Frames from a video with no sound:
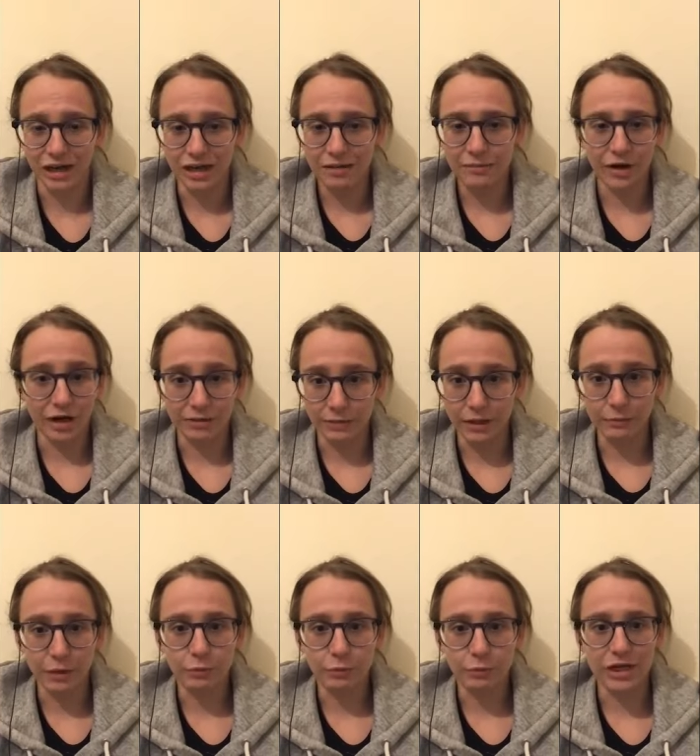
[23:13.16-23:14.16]
Wow. Bearing in mind,
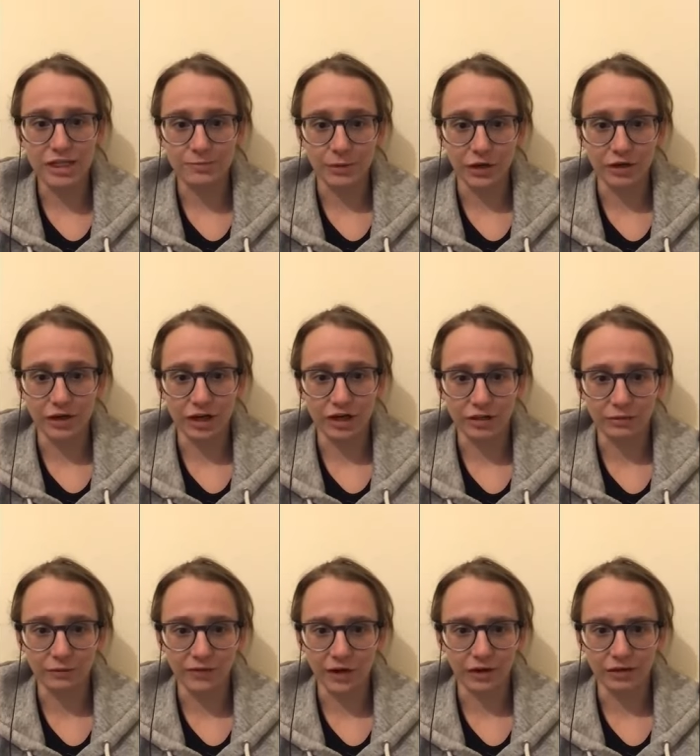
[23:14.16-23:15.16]
when we spoke, I couldn't
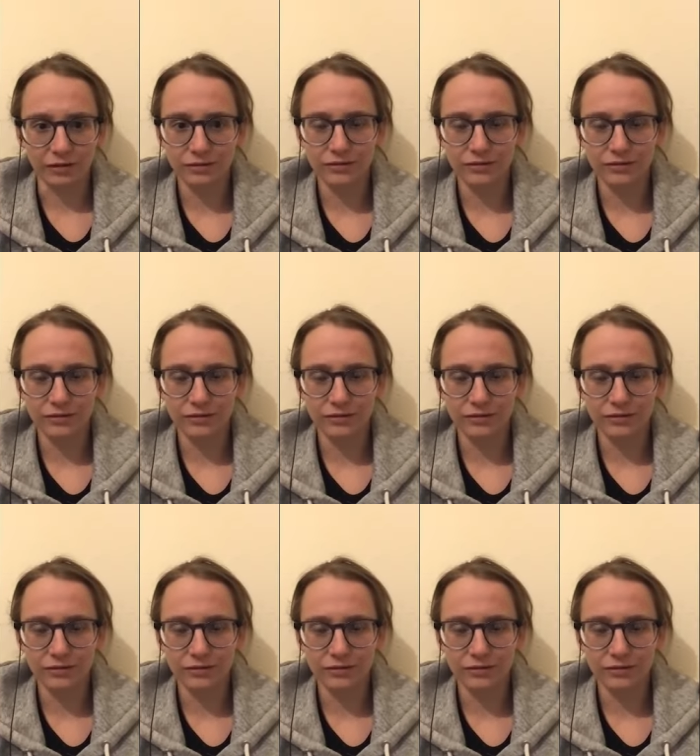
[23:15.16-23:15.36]
run